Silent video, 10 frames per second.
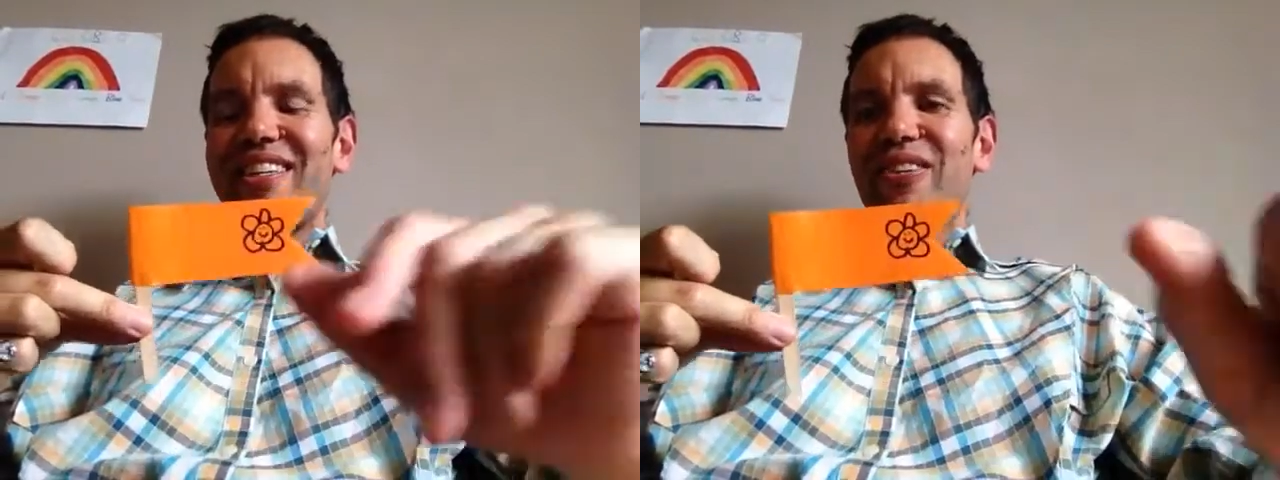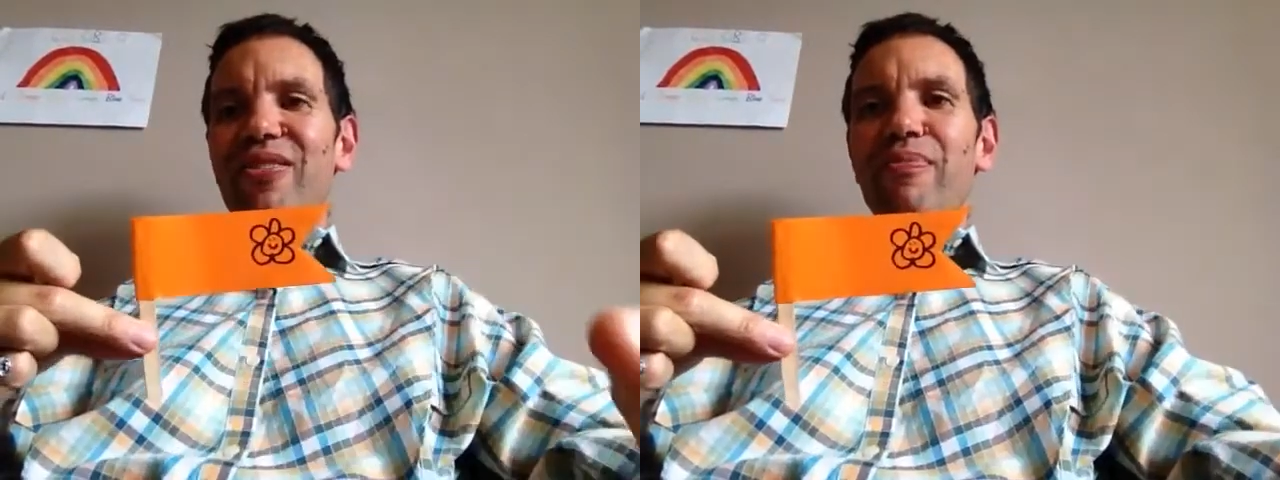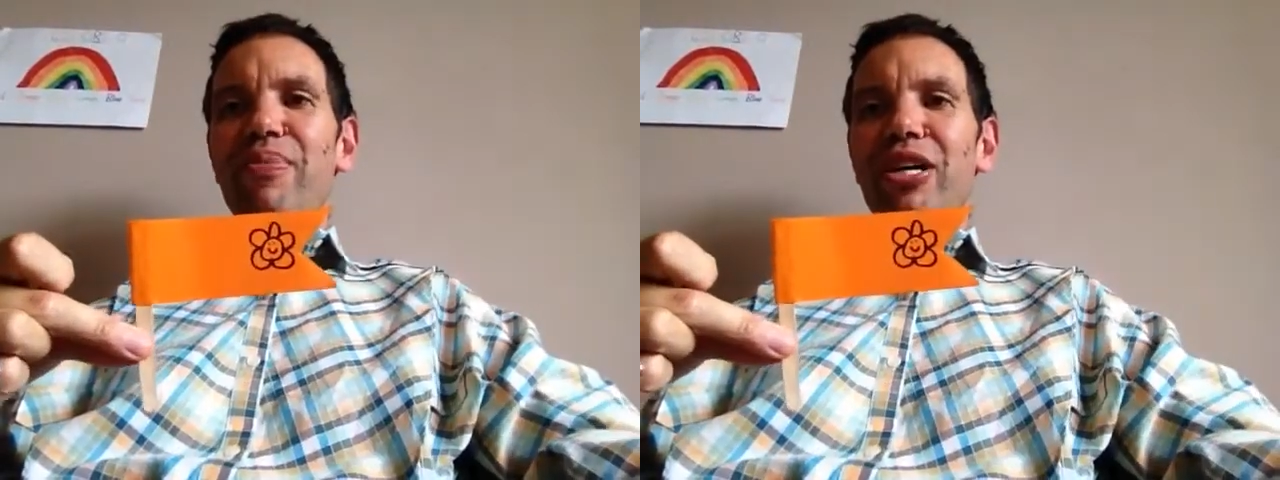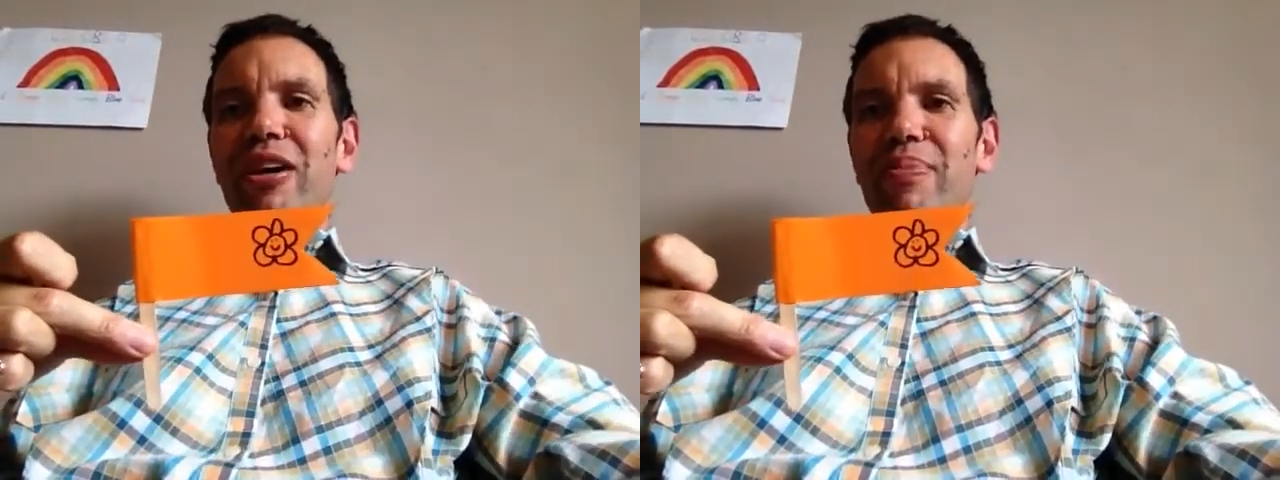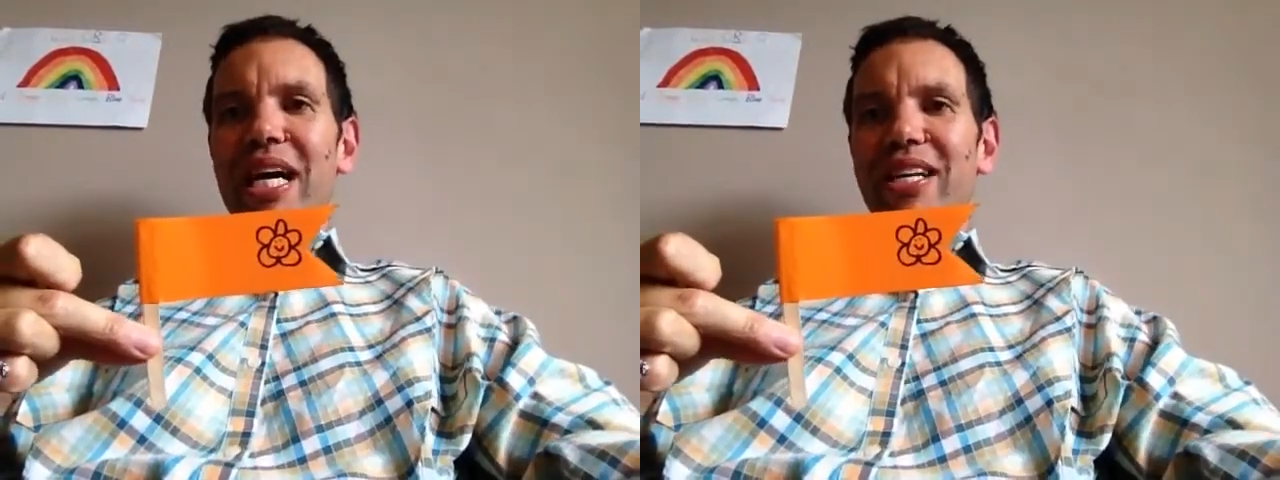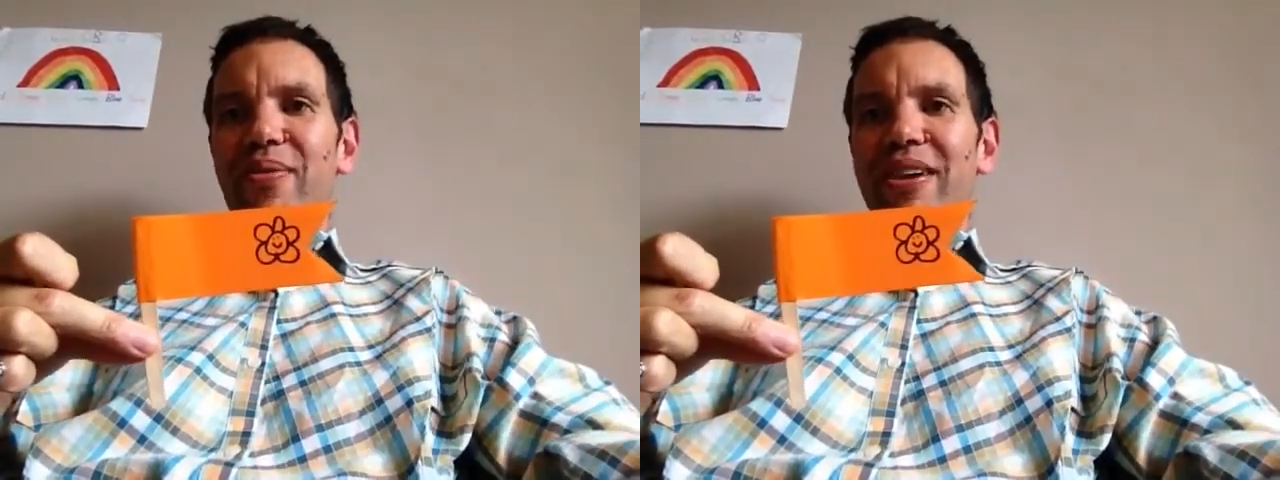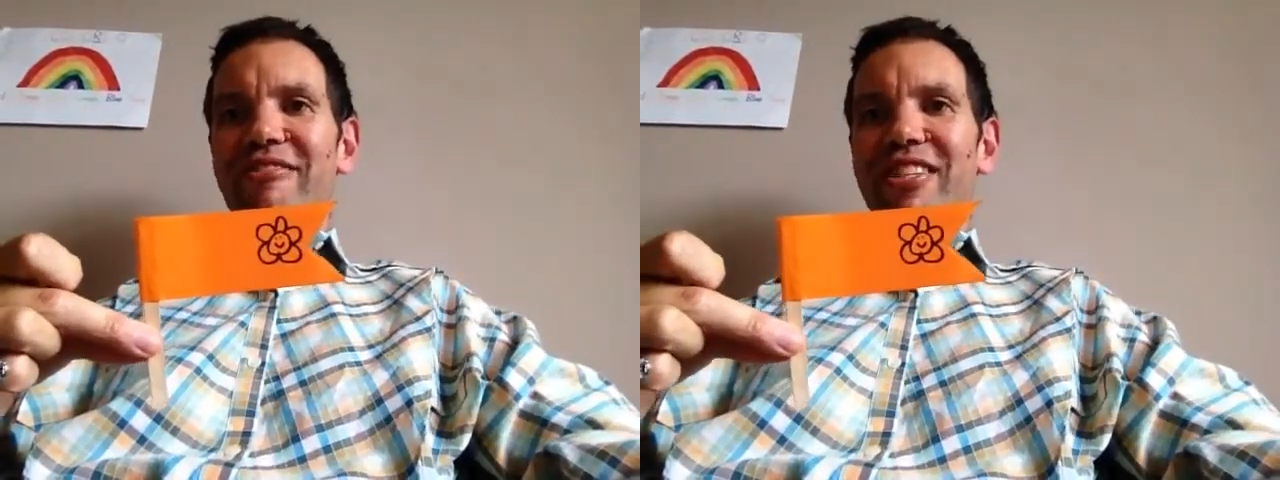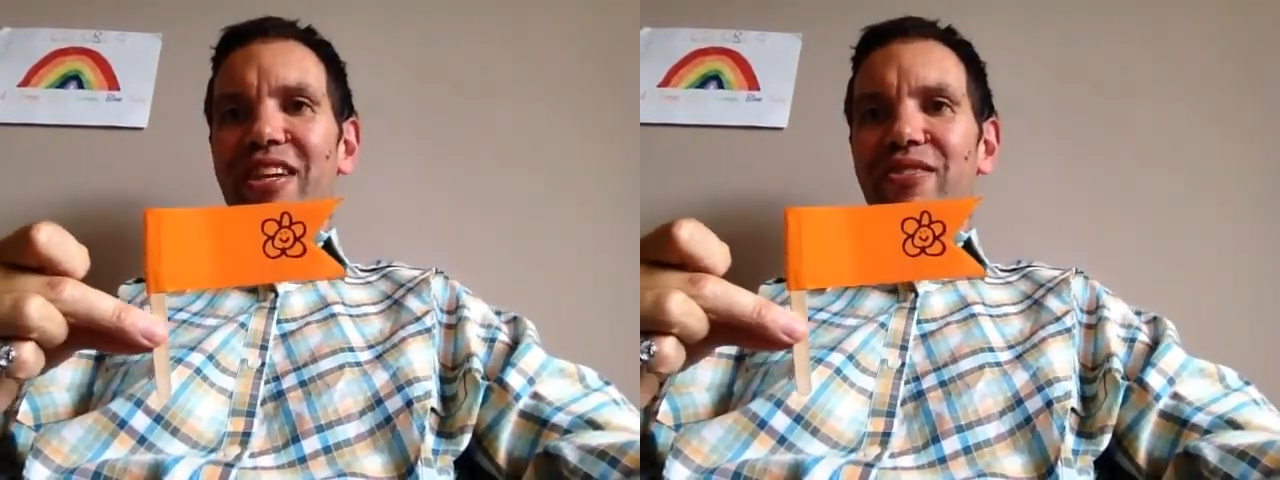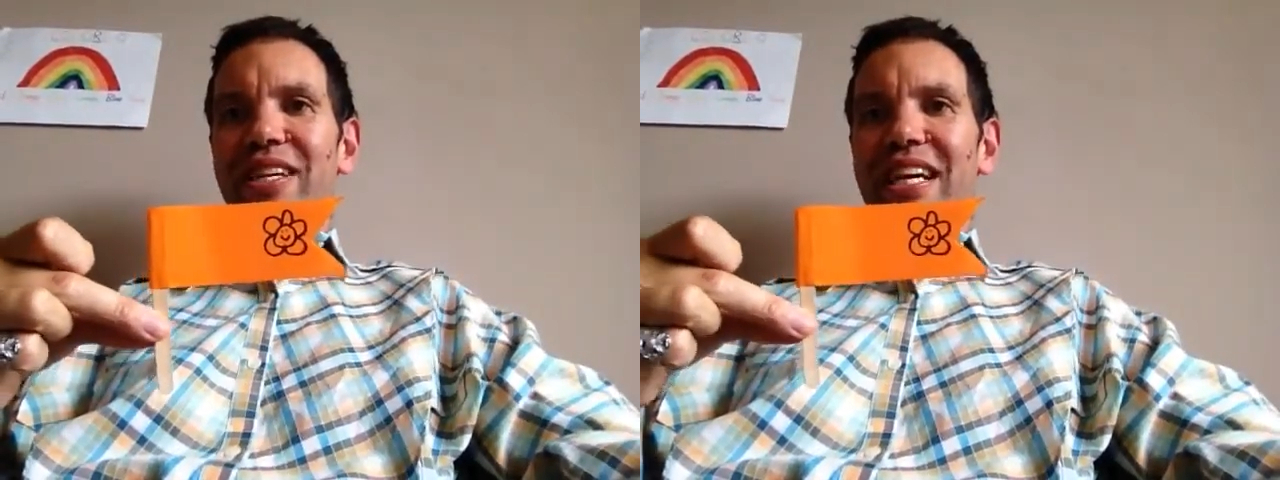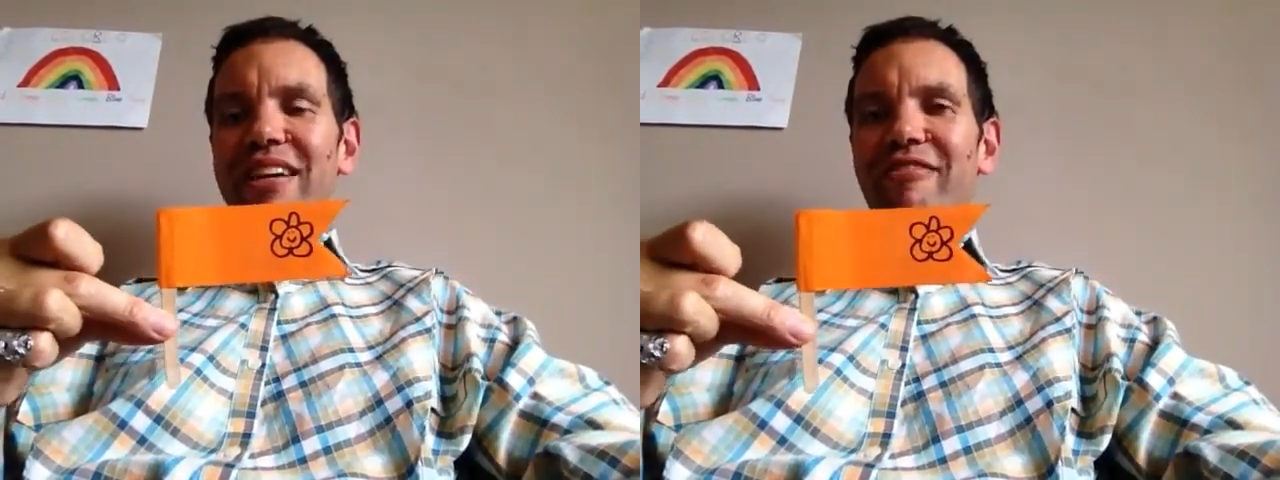you can put up anywhere in the
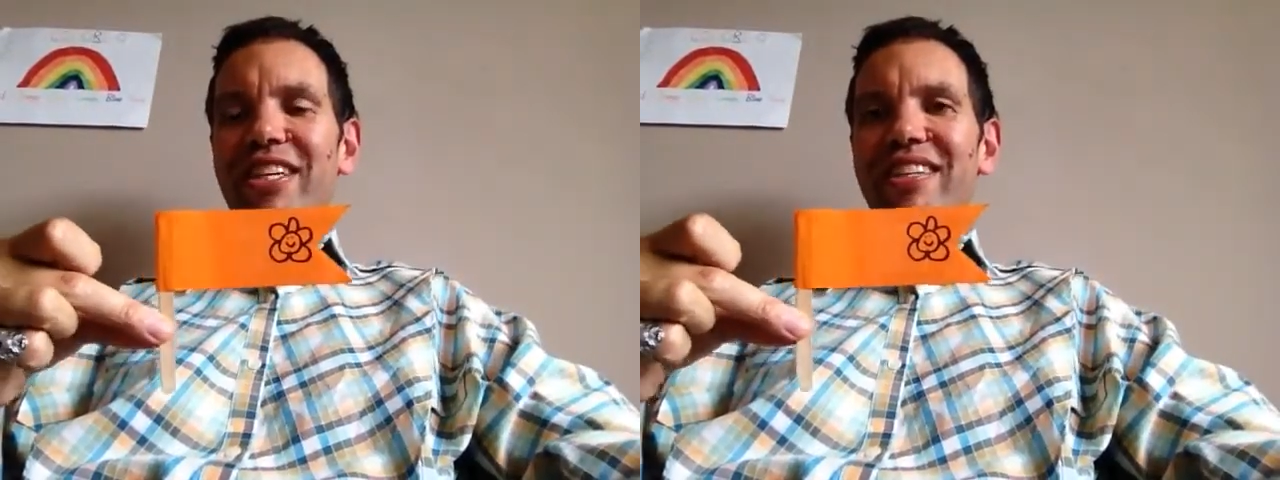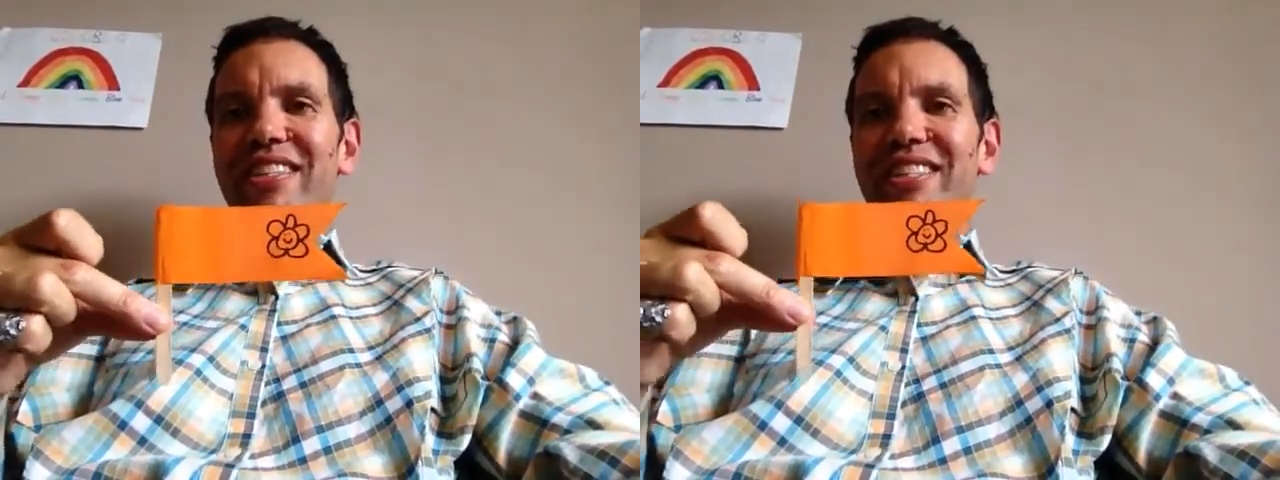local area.